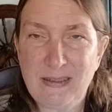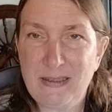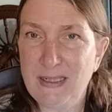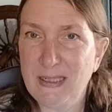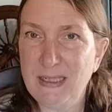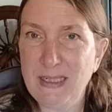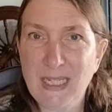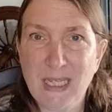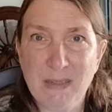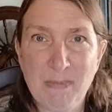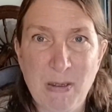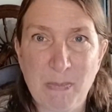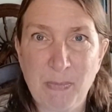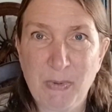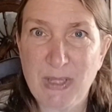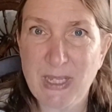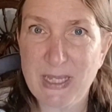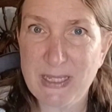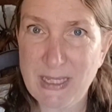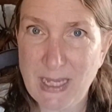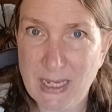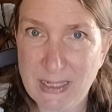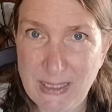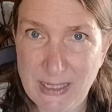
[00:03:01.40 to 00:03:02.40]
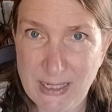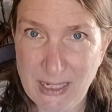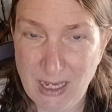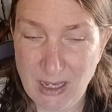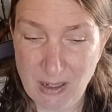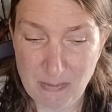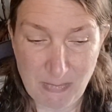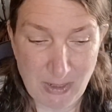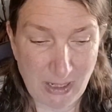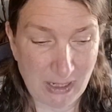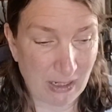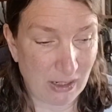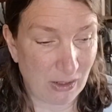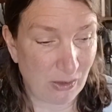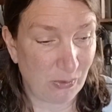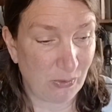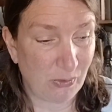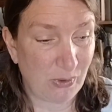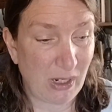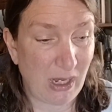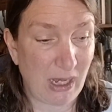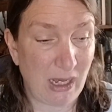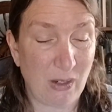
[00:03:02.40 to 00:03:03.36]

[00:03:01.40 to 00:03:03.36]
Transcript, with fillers: didn't come up with this idea on my own.